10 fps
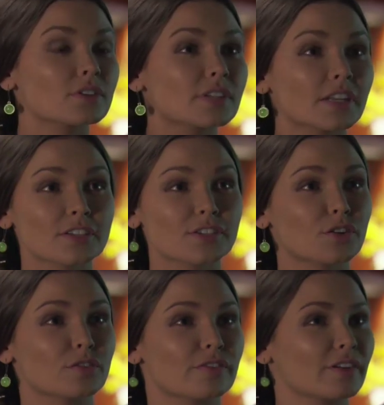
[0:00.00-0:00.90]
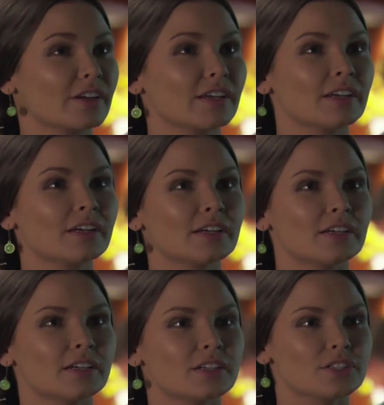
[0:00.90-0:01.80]
you said it yourself.
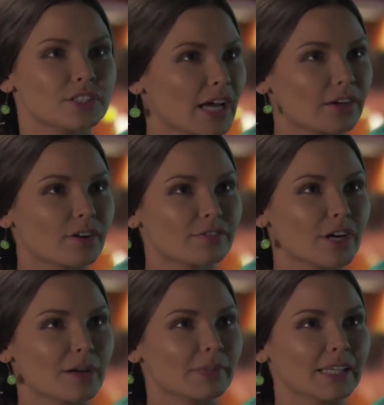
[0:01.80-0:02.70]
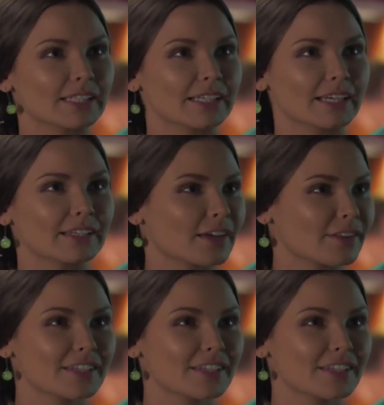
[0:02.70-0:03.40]
She's had a rough time lately, and now